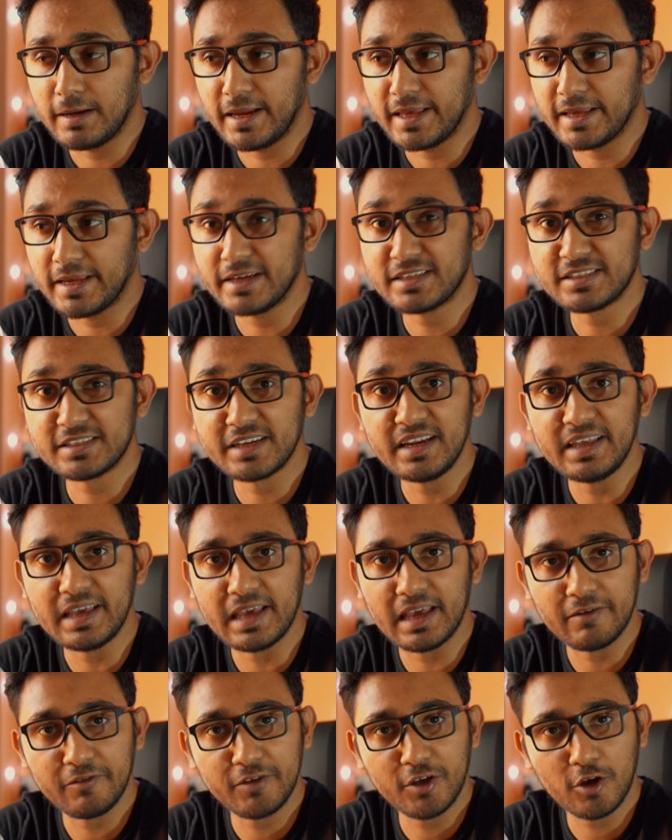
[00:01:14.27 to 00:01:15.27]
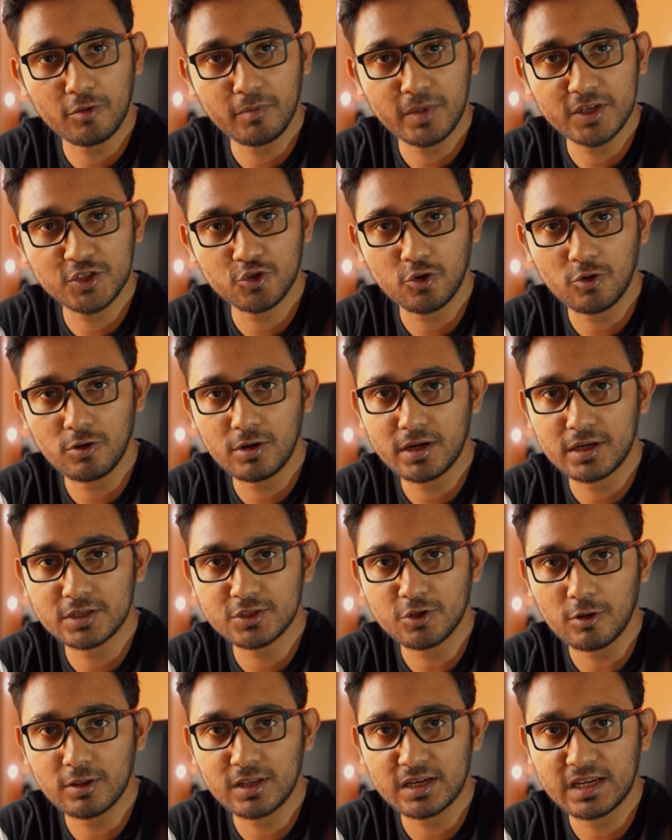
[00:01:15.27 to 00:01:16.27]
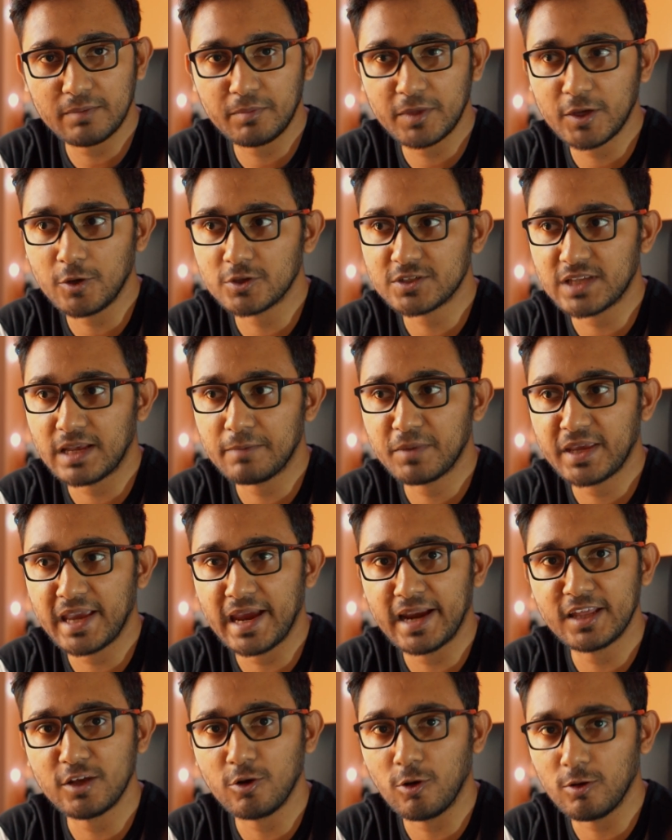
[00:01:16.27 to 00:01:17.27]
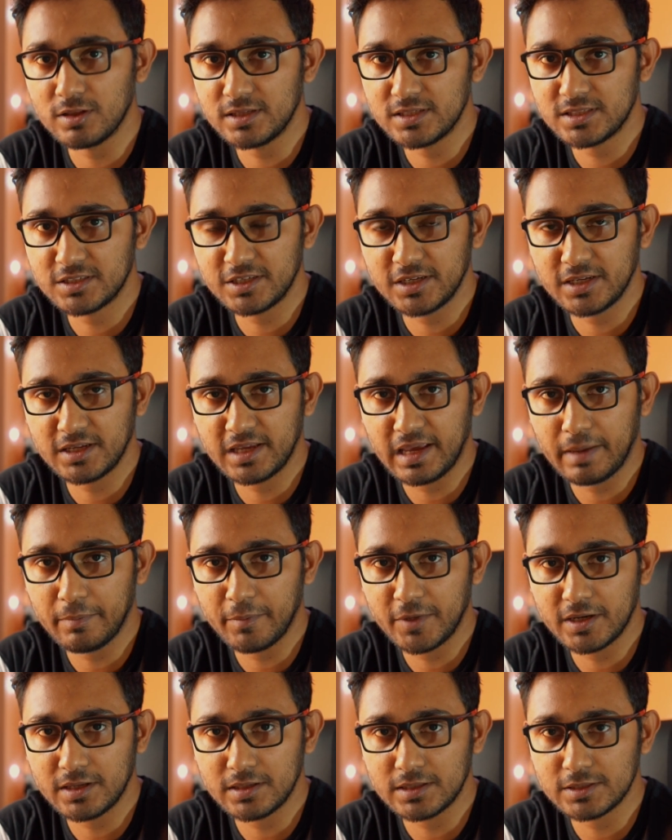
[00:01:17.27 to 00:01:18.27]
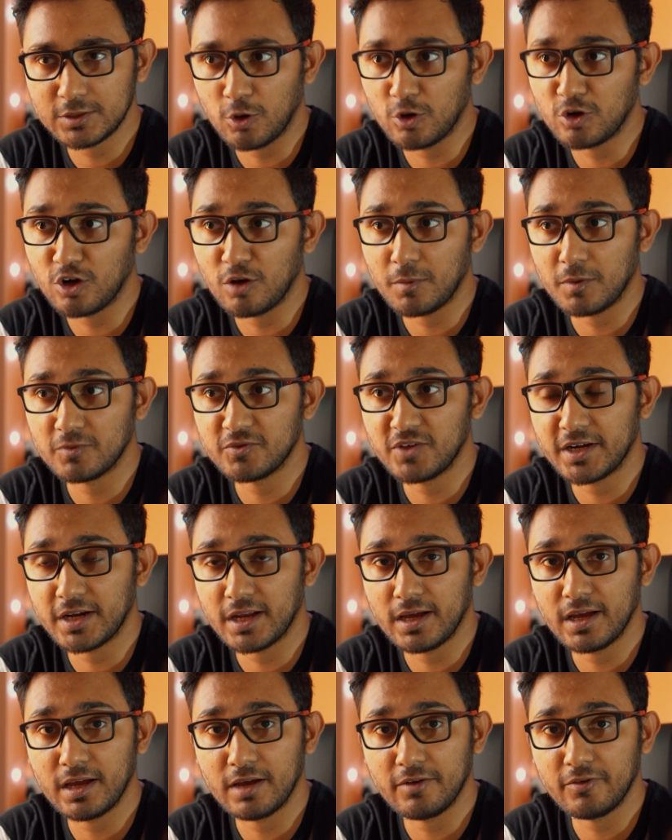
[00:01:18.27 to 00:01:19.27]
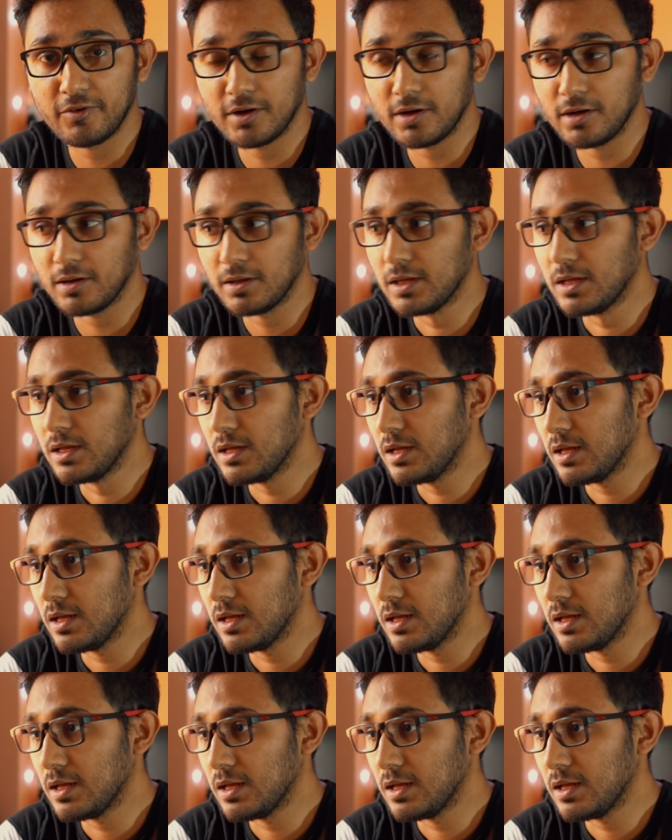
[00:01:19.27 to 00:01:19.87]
like it's really heavy on my shoulders all the time because I'm carrying all these three cameras. On top of that, I have a